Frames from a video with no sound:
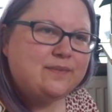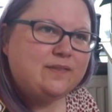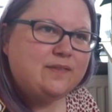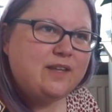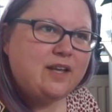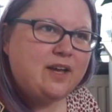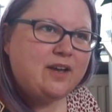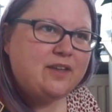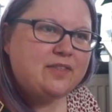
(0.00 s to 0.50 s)

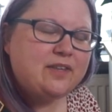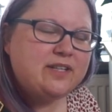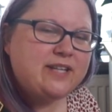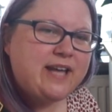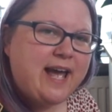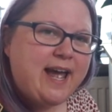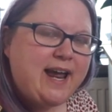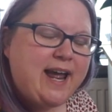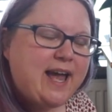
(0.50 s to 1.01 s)
the other
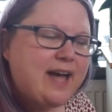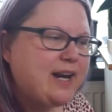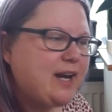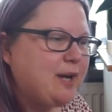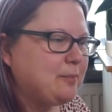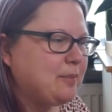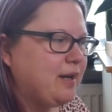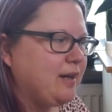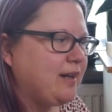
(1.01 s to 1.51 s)
day, and
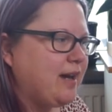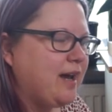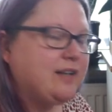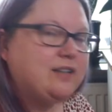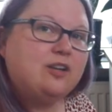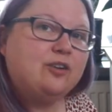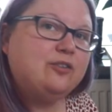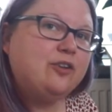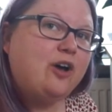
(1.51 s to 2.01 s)
I'm like, I
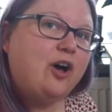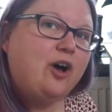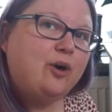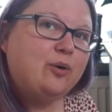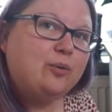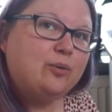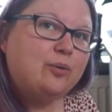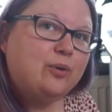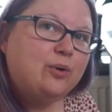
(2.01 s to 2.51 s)
don't
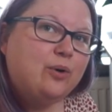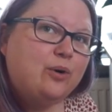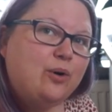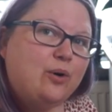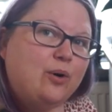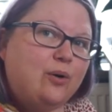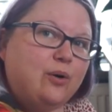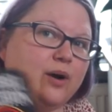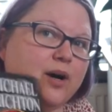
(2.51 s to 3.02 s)
know.
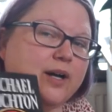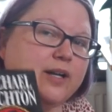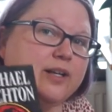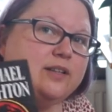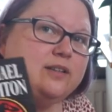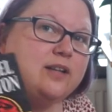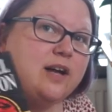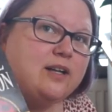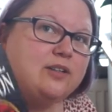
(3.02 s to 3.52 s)

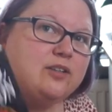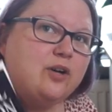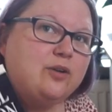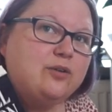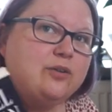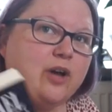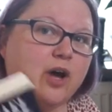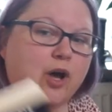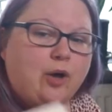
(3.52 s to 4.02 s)
I, I
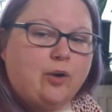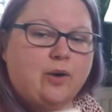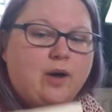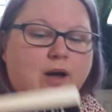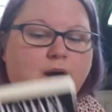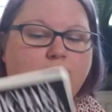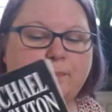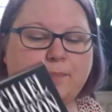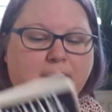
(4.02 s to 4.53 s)
don't know.
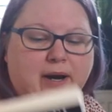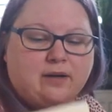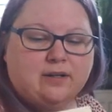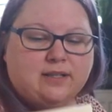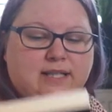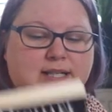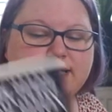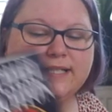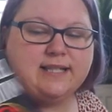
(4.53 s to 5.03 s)

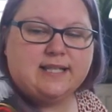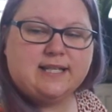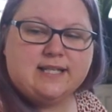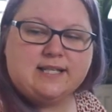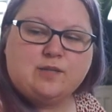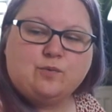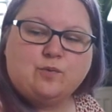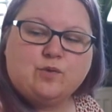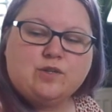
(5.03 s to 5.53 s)
Apparently
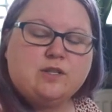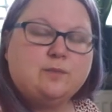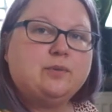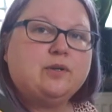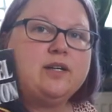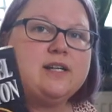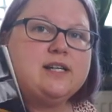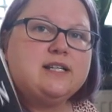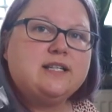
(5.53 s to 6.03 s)
this was a
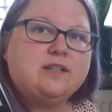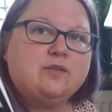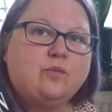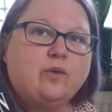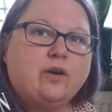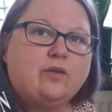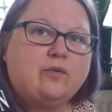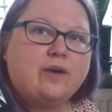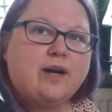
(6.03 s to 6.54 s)
book he didn't
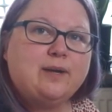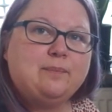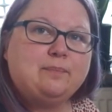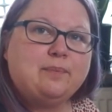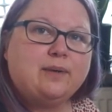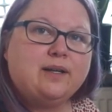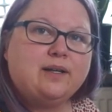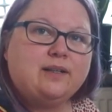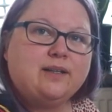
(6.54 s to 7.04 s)
want to write,
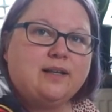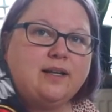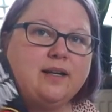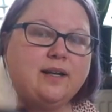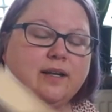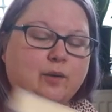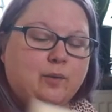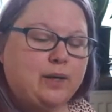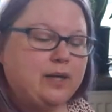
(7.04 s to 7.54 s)
but he did
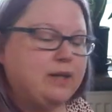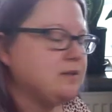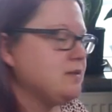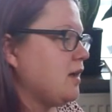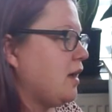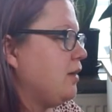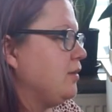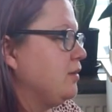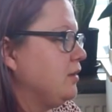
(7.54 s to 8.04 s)
anyway,
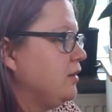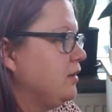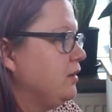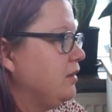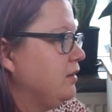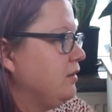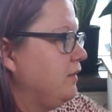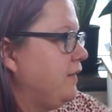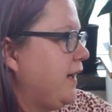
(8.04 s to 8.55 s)
so
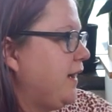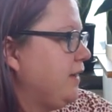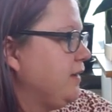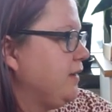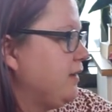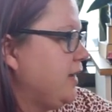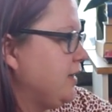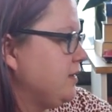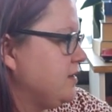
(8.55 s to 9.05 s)
that
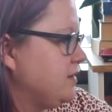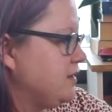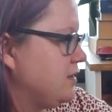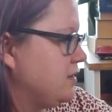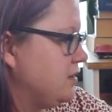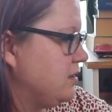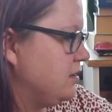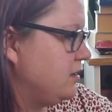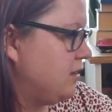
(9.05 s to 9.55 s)

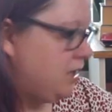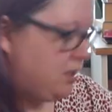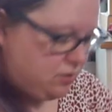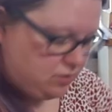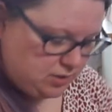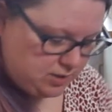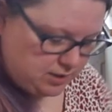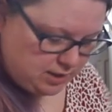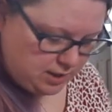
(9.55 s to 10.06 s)
that's
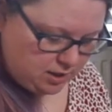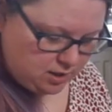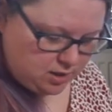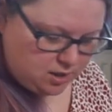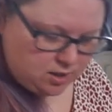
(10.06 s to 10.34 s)
interesting.